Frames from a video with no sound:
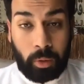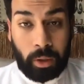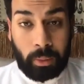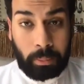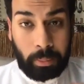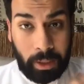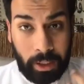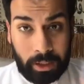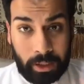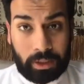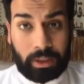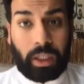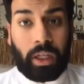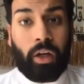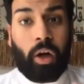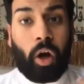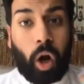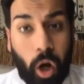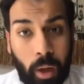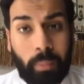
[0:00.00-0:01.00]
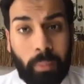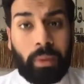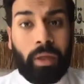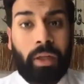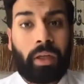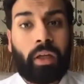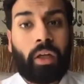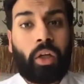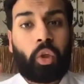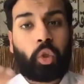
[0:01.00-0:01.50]
peace and harmony
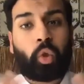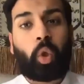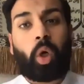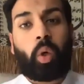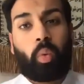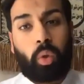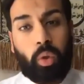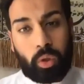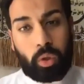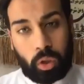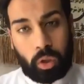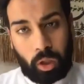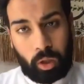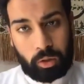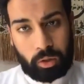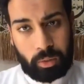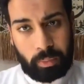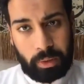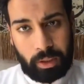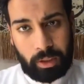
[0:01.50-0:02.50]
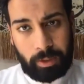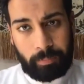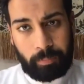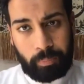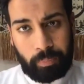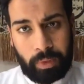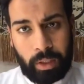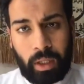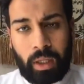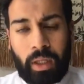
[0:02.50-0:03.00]
to our world ultimately.
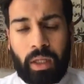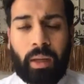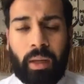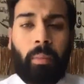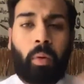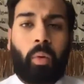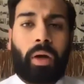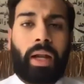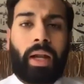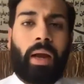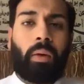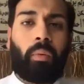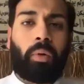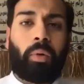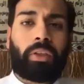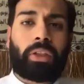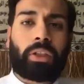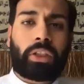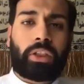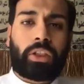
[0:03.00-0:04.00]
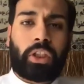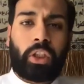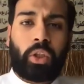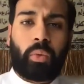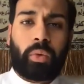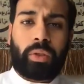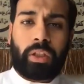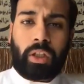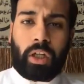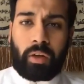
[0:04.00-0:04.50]
Number one, I want to continue with
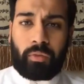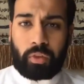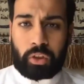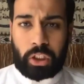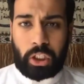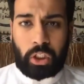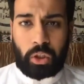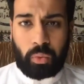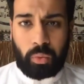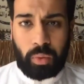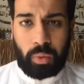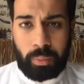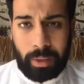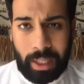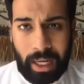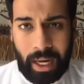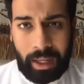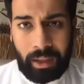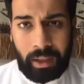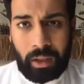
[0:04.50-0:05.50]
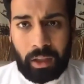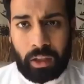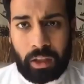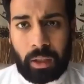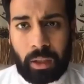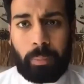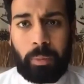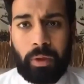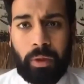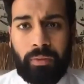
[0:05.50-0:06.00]
the conversation we began the
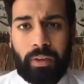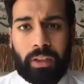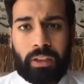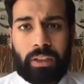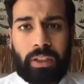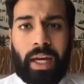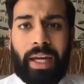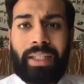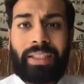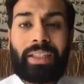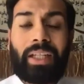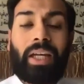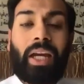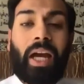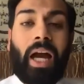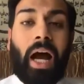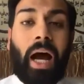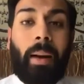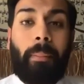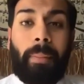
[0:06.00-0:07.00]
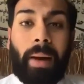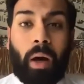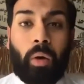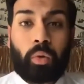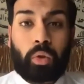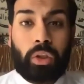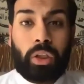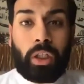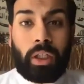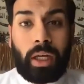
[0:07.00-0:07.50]
previous night
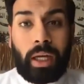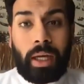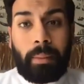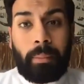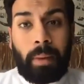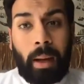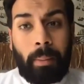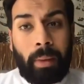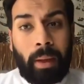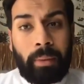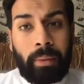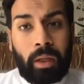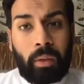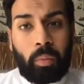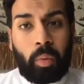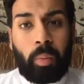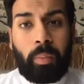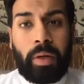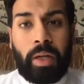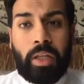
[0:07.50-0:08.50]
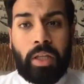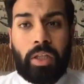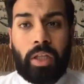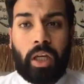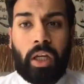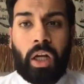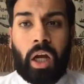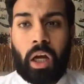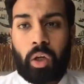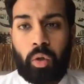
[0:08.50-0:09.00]
about Imam Amir al-Mu'minin's
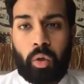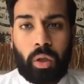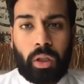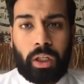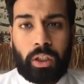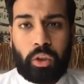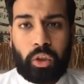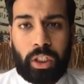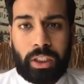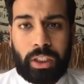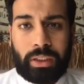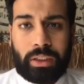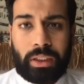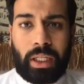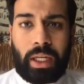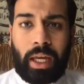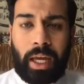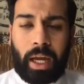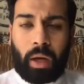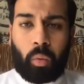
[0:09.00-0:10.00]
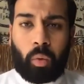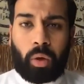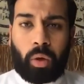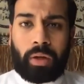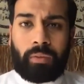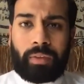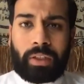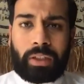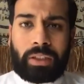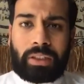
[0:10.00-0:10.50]
inaugural address. And one of
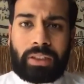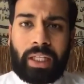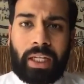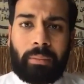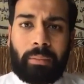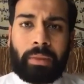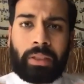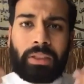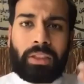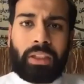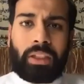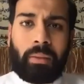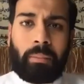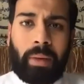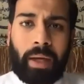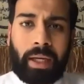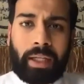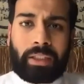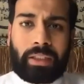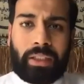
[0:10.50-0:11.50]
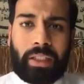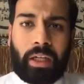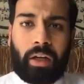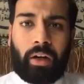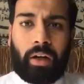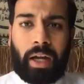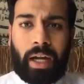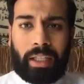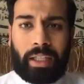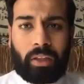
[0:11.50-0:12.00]
the statements he makes there
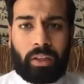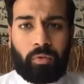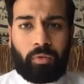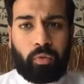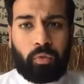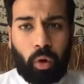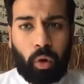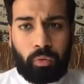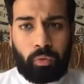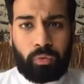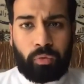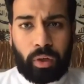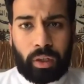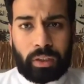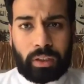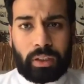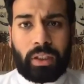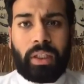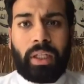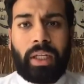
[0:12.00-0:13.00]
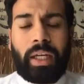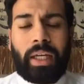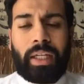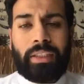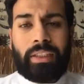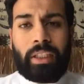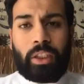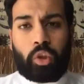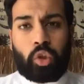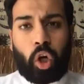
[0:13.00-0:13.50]
at the forefront is
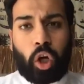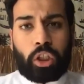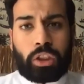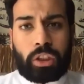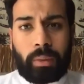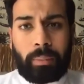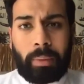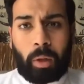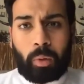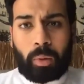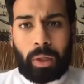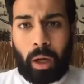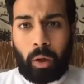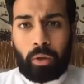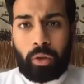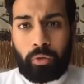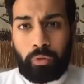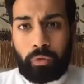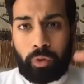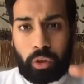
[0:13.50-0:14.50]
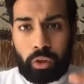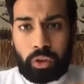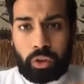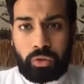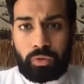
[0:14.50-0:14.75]
he talks about how the first